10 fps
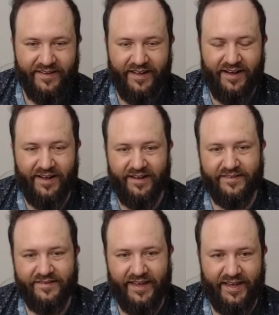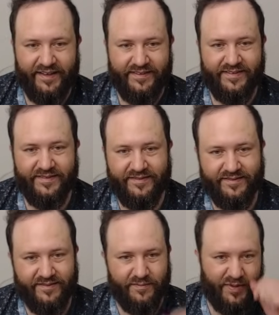uh, and
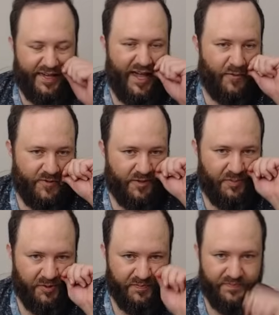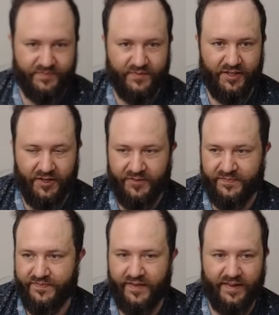but counterable, you know,
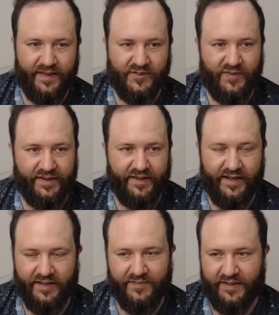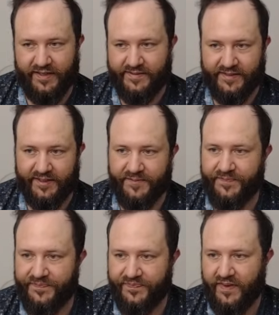and that's why they're not going to be an S tier.
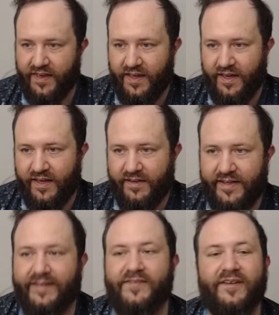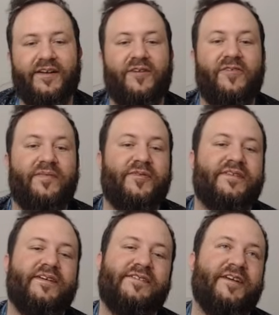Next, we're going to go with
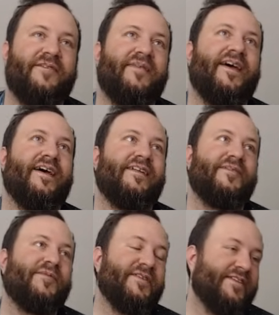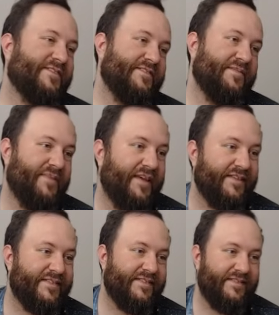Immorticia. Man, Immorticia's a
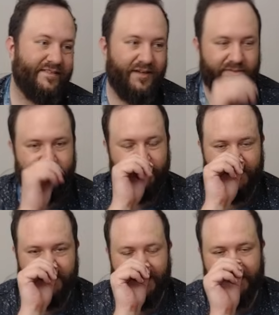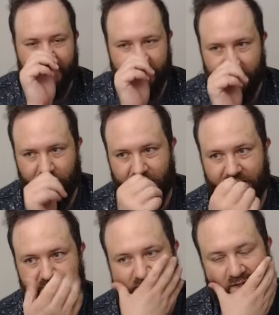beast. Almost wish I had used her more
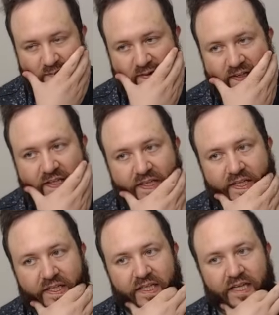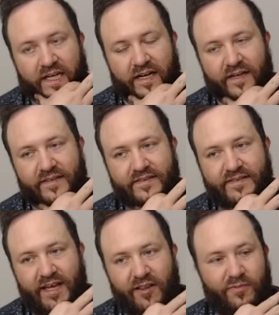in the tournament. Uh,
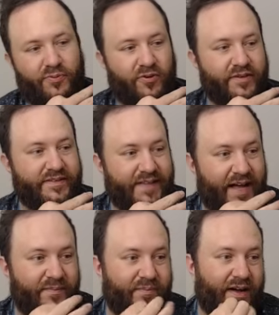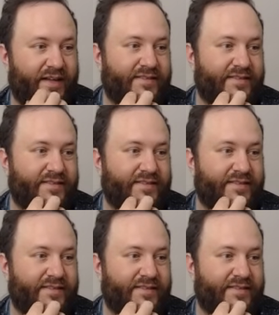teleport Zombot.